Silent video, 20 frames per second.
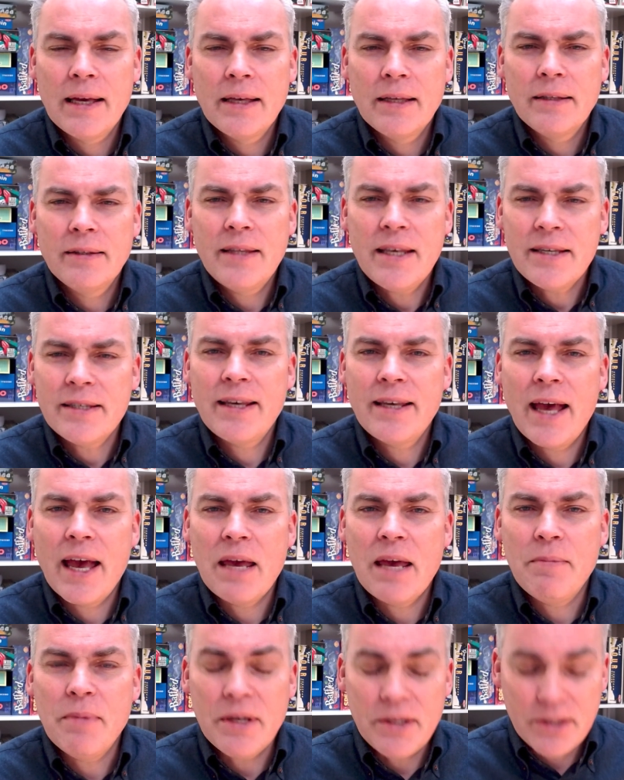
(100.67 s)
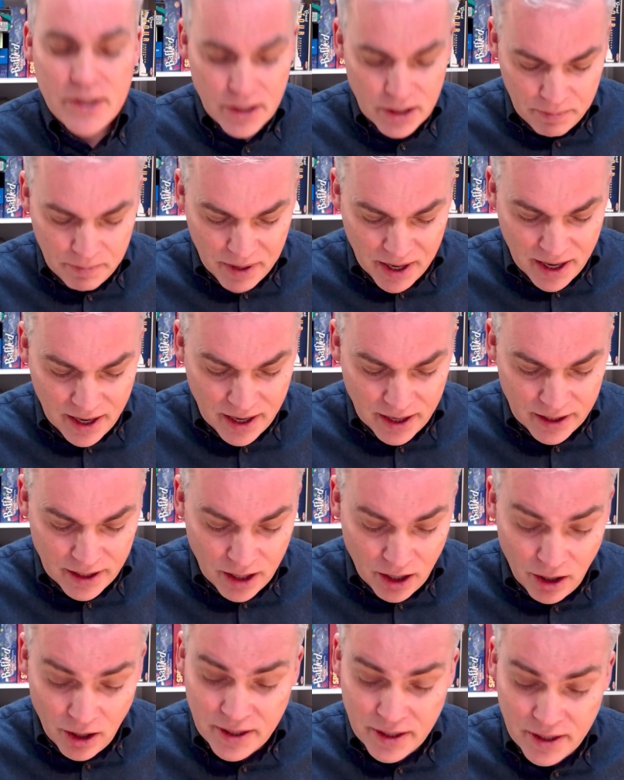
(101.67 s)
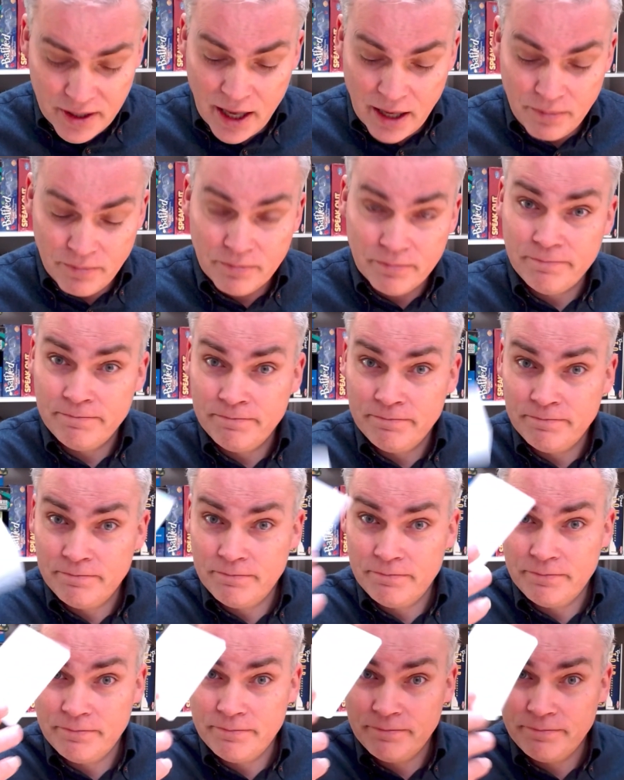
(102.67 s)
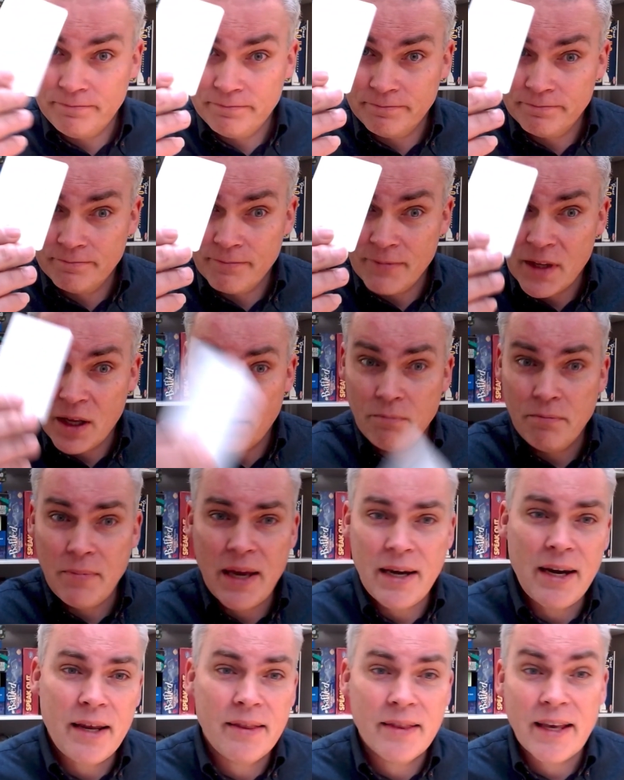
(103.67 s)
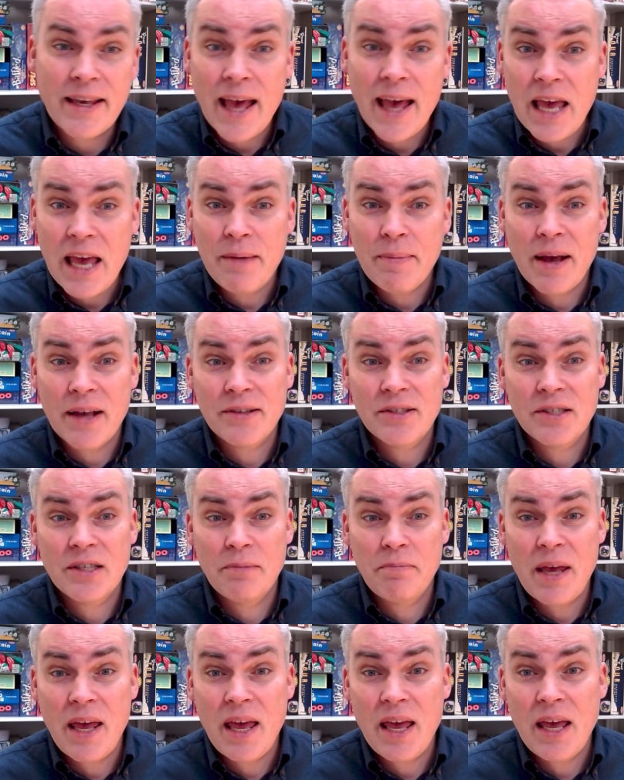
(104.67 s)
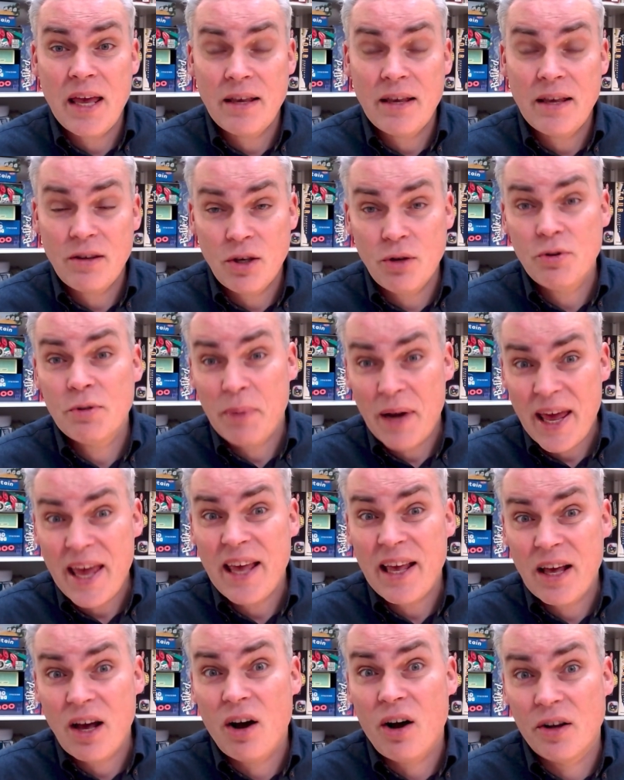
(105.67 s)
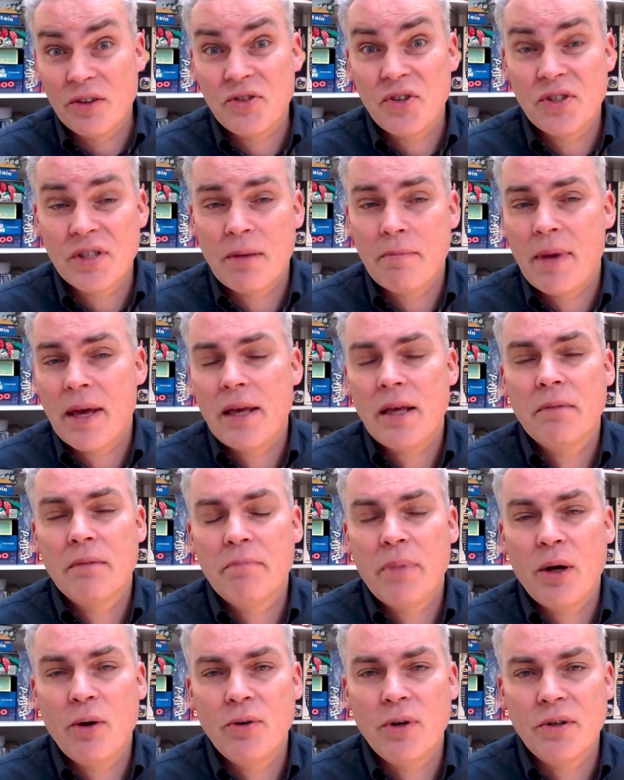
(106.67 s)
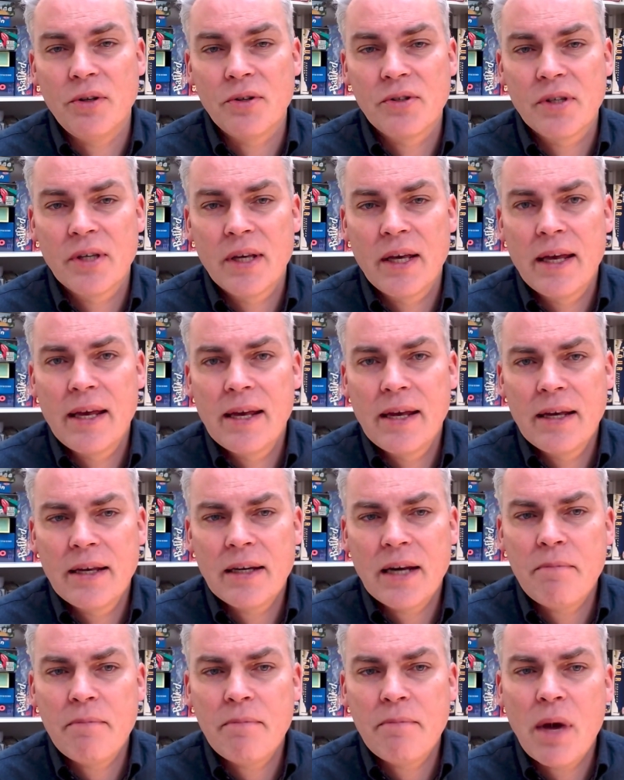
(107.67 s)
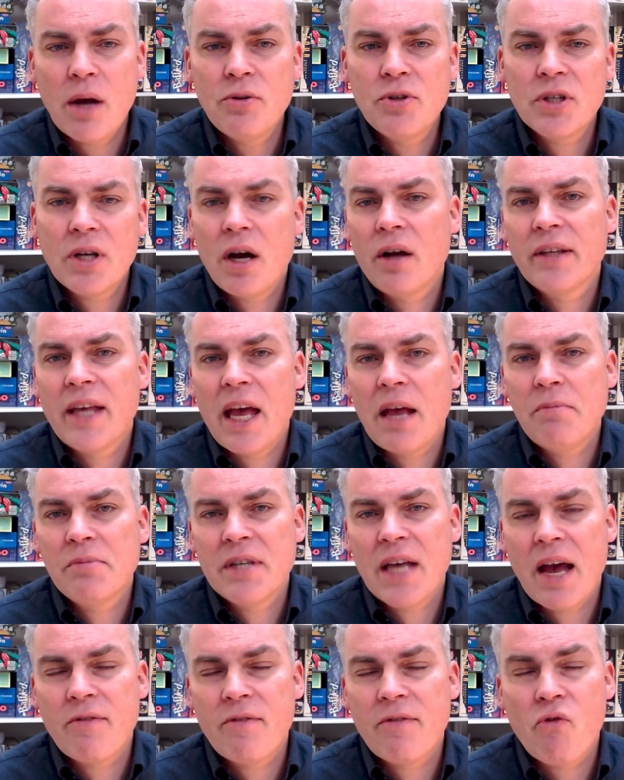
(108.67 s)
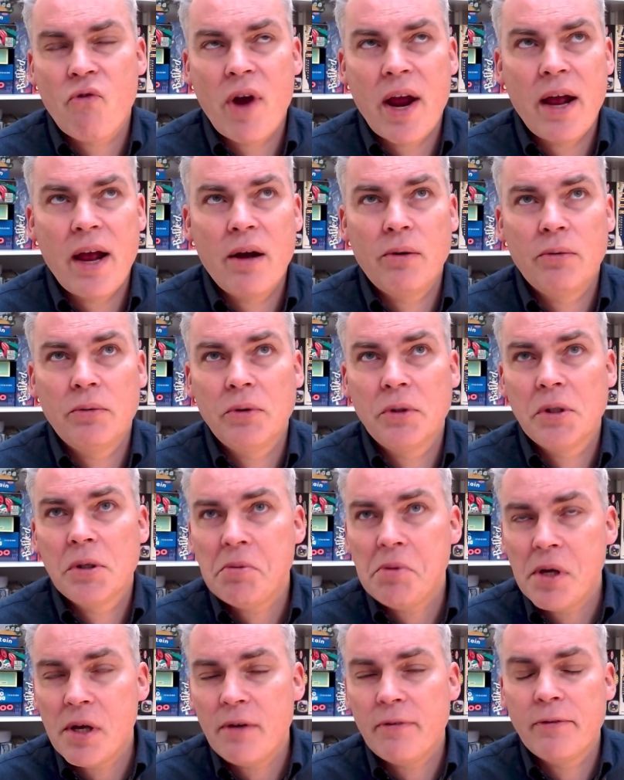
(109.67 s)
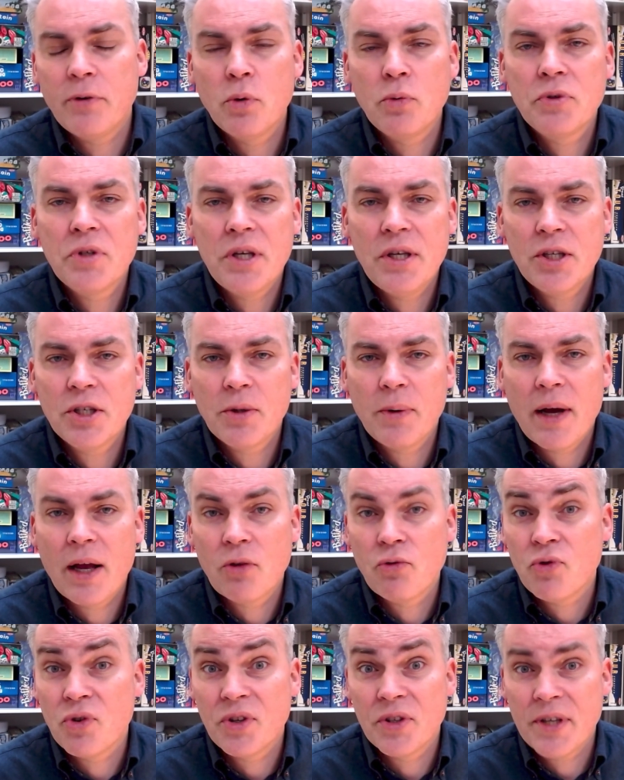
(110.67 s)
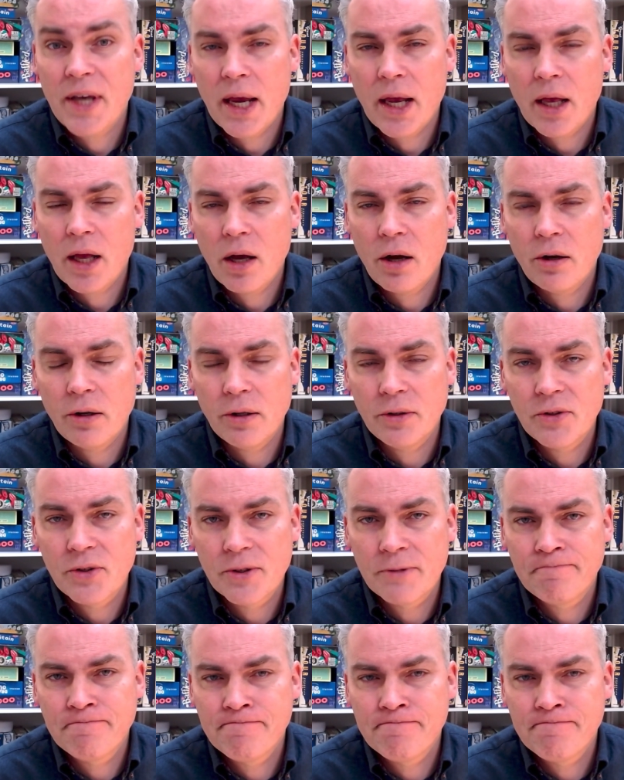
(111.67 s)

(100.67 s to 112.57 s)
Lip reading: This game is going to be a card game, meaning the game has to use playing cards as the main components. Now, most card games have around 40 to 110 cards.